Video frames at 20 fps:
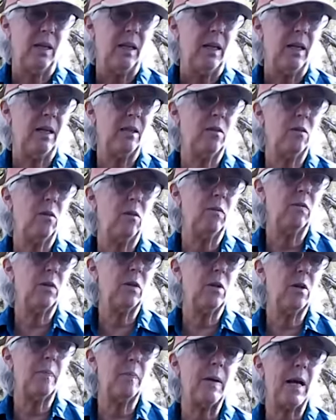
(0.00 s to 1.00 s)
and over
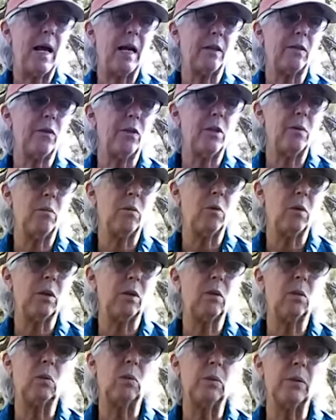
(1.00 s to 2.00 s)
her back she wore a
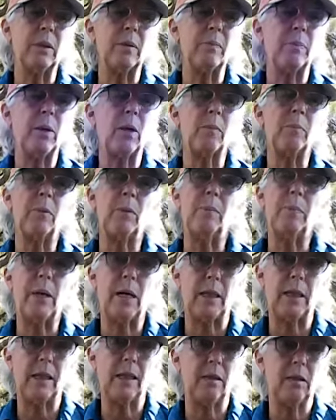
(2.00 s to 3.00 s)
gold and purple
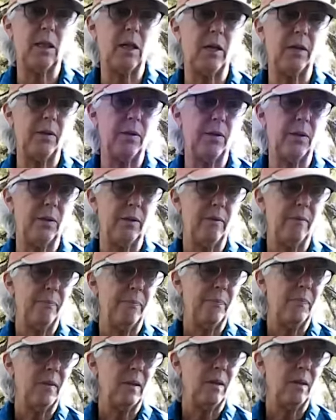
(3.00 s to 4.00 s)
body cloth.
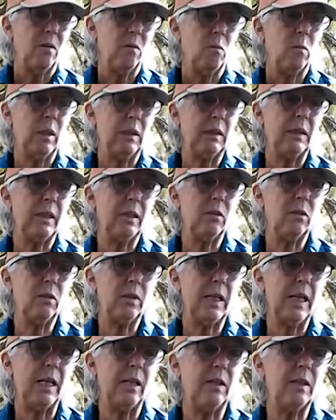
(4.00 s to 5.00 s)
What little
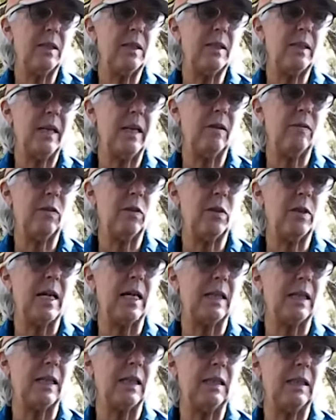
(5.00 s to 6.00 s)
he could see of her
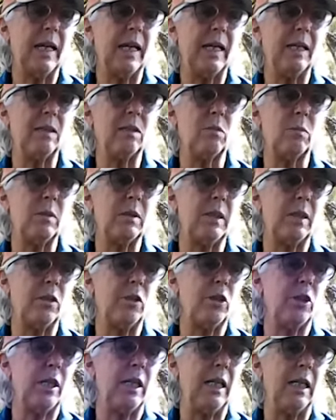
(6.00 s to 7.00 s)
neck and legs was a
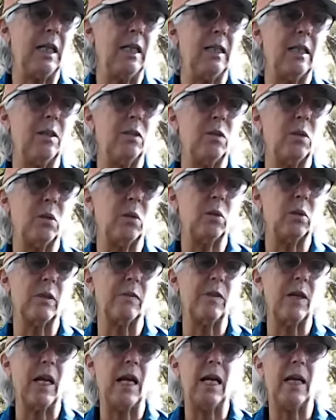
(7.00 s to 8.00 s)
sheen that told of
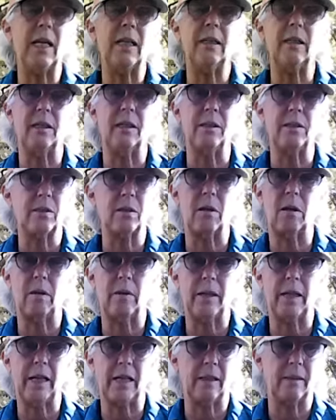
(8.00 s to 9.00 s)
endless
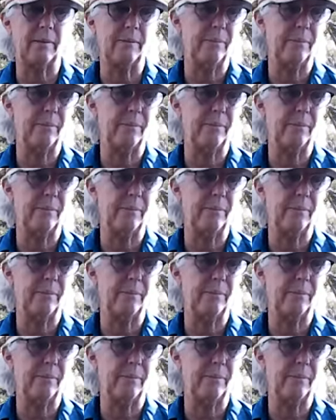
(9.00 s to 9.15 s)
currying.